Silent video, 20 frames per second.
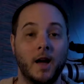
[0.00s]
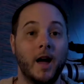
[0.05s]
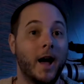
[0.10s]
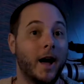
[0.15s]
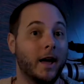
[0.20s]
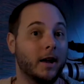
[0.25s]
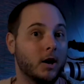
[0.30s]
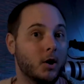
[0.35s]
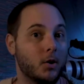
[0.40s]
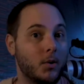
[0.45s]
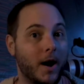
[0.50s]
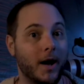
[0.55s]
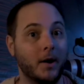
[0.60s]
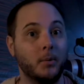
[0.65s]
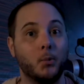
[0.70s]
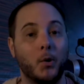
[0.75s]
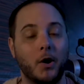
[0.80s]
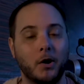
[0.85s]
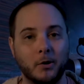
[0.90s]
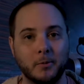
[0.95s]
Hello
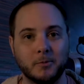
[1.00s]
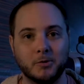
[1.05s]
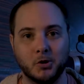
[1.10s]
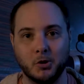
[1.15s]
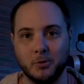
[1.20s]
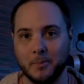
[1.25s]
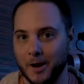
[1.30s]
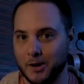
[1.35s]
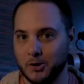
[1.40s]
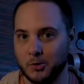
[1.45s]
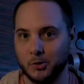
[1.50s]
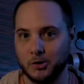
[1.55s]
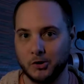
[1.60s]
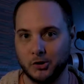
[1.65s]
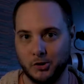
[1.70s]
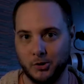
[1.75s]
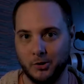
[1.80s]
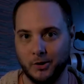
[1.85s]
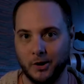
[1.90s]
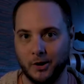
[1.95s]
and welcome to MajorWood
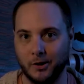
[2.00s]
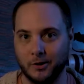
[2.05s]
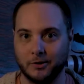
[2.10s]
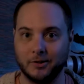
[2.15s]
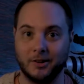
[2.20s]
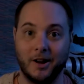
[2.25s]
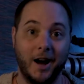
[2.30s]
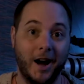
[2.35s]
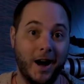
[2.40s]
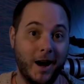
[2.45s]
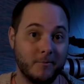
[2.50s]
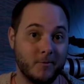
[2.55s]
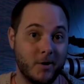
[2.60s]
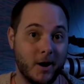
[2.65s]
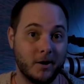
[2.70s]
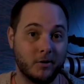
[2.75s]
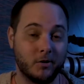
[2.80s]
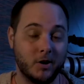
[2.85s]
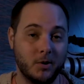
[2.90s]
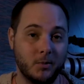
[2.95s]
Studios. I'm
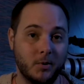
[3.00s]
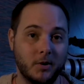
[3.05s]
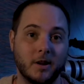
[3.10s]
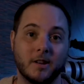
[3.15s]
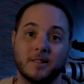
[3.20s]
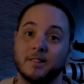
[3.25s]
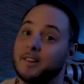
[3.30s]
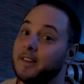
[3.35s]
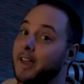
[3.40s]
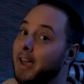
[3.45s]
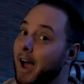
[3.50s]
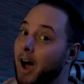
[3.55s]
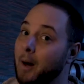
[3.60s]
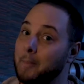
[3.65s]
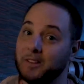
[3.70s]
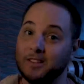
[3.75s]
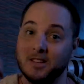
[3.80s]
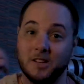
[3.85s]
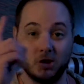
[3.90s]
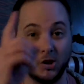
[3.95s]
Ryan Greenwood and today I'll
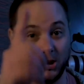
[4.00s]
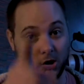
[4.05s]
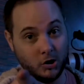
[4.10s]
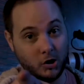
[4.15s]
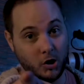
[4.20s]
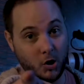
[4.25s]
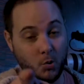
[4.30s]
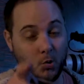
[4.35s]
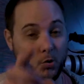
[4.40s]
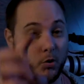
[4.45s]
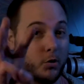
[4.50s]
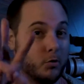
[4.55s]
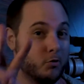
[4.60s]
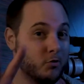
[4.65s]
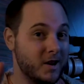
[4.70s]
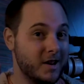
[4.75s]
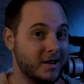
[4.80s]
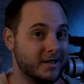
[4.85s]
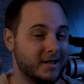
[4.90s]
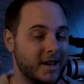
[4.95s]
be teaching you
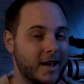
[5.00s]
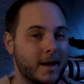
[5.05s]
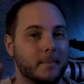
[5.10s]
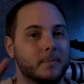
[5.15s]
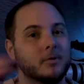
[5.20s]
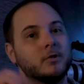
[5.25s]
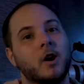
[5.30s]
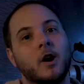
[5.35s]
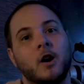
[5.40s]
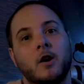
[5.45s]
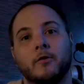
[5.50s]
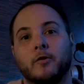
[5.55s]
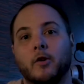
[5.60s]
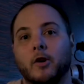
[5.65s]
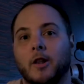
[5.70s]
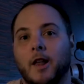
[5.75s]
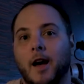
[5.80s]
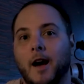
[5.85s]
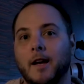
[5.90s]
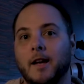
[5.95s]
3 tips for
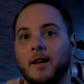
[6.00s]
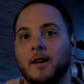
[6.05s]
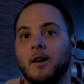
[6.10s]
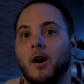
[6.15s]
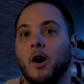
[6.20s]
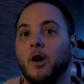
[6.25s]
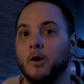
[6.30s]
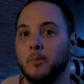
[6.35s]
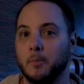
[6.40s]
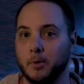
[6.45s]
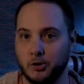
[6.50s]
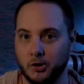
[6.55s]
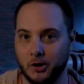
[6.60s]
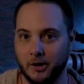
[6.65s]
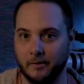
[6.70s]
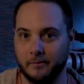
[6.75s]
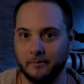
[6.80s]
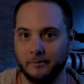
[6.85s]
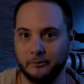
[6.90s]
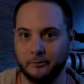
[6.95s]
lighting on a budget.